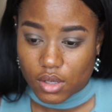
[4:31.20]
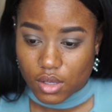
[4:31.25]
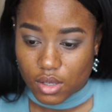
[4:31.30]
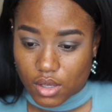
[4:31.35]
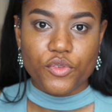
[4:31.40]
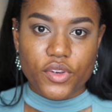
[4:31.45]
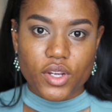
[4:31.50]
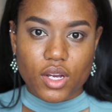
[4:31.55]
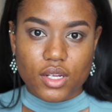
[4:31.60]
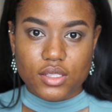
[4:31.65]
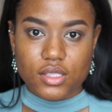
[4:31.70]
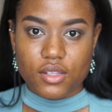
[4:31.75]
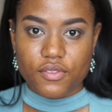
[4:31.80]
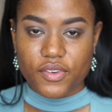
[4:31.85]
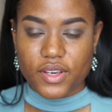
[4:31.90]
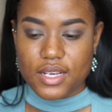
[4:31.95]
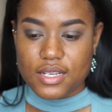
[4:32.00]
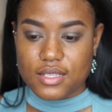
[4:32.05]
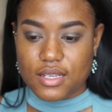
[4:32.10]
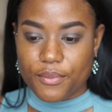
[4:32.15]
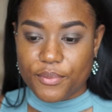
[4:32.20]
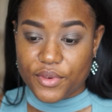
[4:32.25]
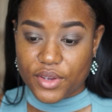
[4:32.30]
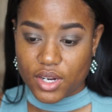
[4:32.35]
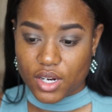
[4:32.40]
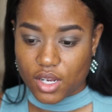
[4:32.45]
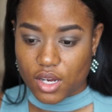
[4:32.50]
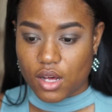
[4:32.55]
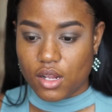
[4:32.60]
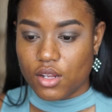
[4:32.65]
Moving on to the face, I'm going
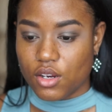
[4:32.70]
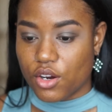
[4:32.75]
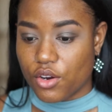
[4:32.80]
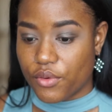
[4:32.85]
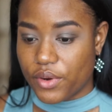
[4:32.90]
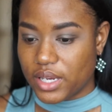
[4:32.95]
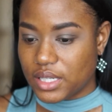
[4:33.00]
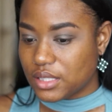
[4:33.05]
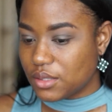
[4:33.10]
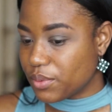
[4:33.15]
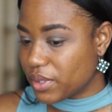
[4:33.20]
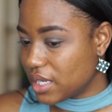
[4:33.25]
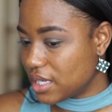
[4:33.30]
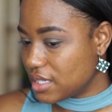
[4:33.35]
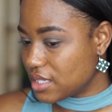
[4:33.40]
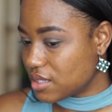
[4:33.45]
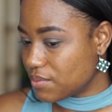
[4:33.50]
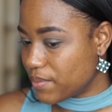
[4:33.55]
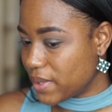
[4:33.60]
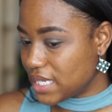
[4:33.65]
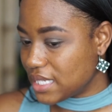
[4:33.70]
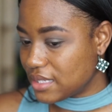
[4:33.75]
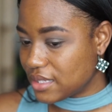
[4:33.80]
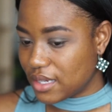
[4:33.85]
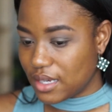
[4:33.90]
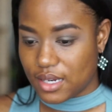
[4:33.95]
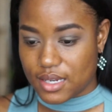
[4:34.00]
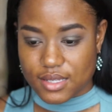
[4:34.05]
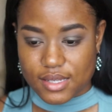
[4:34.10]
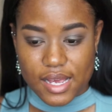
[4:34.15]
to color correct because my
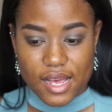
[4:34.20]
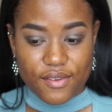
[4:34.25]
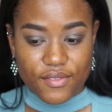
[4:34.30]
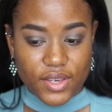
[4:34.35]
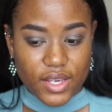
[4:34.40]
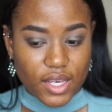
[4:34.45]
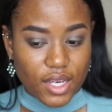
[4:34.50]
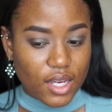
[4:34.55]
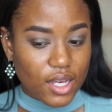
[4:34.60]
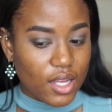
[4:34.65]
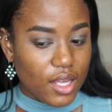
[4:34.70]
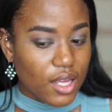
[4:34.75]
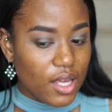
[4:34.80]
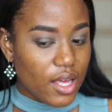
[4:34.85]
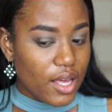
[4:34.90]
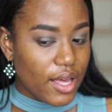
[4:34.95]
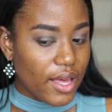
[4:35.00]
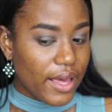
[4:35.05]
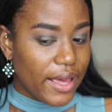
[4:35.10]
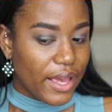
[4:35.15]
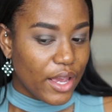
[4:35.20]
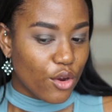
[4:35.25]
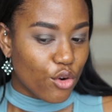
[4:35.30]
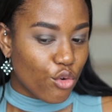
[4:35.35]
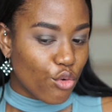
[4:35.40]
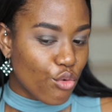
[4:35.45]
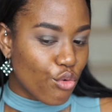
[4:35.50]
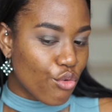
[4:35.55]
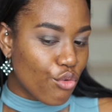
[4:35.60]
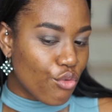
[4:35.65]
skin is having a
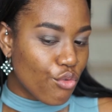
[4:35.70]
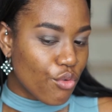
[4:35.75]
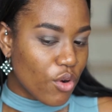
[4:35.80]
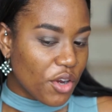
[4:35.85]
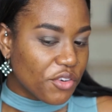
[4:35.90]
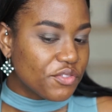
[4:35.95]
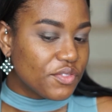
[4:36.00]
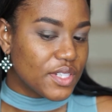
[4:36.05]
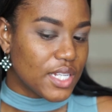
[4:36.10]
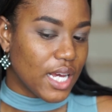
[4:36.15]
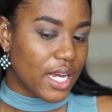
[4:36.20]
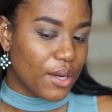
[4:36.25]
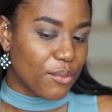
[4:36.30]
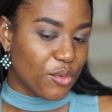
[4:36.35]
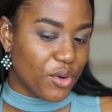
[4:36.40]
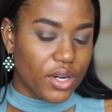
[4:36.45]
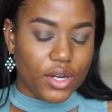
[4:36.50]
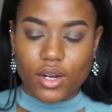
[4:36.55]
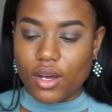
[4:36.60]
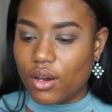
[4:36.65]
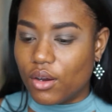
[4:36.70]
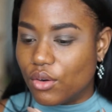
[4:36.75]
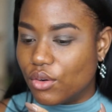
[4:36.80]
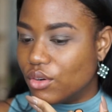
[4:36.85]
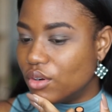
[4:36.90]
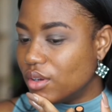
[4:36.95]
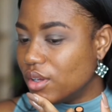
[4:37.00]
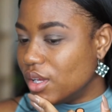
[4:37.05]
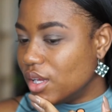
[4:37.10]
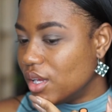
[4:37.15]
rough time right
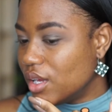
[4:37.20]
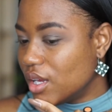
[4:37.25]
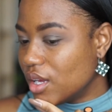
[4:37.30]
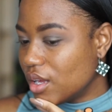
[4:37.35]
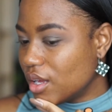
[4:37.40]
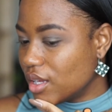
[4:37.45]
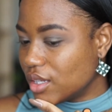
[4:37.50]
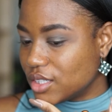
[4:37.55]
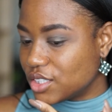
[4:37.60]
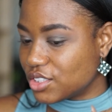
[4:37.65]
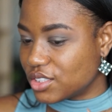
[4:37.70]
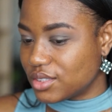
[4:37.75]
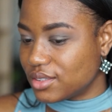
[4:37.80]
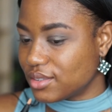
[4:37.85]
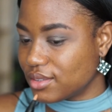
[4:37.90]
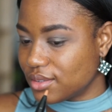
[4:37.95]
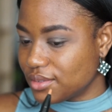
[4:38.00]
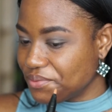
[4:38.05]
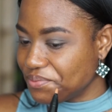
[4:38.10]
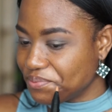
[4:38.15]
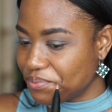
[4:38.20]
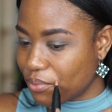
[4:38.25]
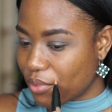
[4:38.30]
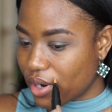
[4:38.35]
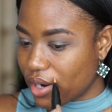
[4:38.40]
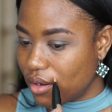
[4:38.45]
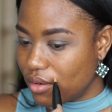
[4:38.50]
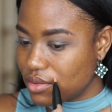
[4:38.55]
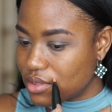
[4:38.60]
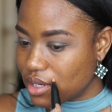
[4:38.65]
now. Just
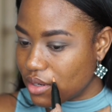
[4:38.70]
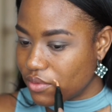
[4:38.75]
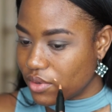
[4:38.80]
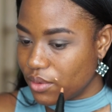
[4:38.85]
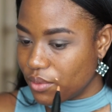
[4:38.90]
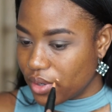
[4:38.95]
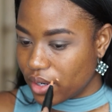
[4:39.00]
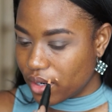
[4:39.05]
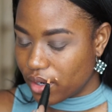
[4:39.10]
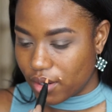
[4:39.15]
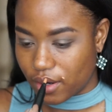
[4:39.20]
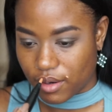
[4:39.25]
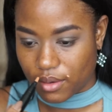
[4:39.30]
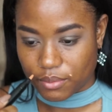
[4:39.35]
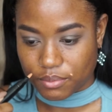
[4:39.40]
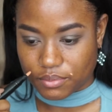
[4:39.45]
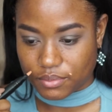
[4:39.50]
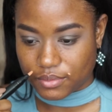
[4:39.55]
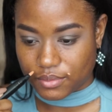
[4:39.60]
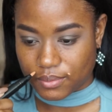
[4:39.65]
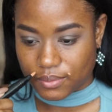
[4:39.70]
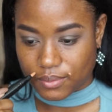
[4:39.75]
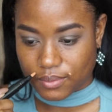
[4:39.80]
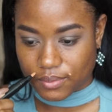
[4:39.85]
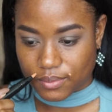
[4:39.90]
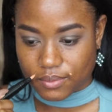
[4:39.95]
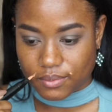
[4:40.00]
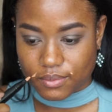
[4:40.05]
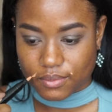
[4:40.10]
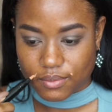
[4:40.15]
breakouts everywhere.
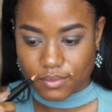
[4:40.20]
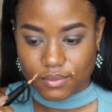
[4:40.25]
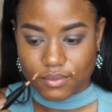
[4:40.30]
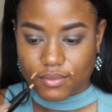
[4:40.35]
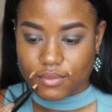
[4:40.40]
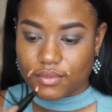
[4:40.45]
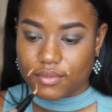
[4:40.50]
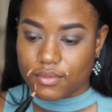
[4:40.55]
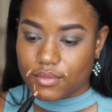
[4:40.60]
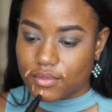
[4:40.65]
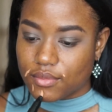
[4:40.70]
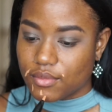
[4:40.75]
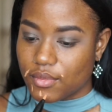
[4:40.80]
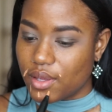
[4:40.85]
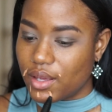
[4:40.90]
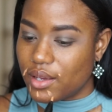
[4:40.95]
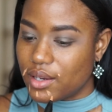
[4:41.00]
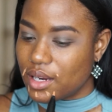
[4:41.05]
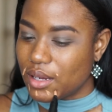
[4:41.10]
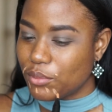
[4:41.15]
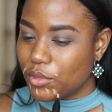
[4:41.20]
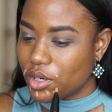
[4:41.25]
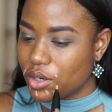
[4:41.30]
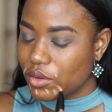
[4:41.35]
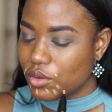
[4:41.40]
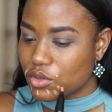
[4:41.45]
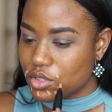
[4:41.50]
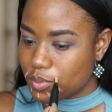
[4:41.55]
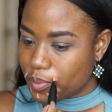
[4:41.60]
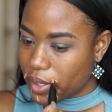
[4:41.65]
And I'm one
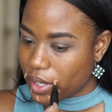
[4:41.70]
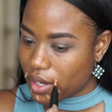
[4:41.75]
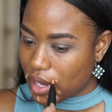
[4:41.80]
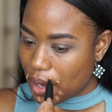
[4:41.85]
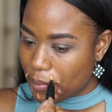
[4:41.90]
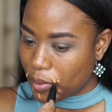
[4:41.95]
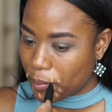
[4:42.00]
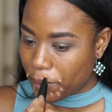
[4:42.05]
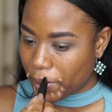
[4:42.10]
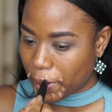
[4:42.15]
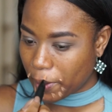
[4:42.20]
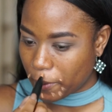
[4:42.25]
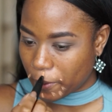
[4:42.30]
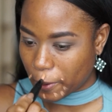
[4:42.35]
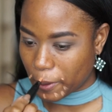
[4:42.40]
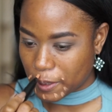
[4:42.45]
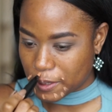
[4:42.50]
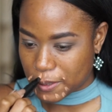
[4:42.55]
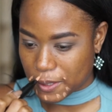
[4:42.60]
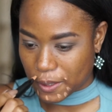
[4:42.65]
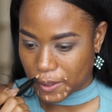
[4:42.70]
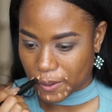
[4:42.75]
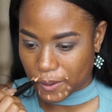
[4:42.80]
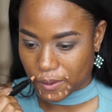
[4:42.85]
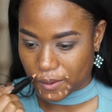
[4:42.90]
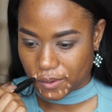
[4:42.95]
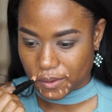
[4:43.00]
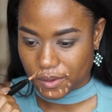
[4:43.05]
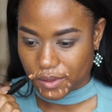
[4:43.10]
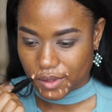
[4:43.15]
of those, I'm a picker,
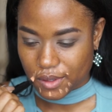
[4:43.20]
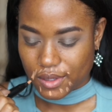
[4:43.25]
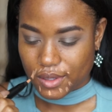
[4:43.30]
so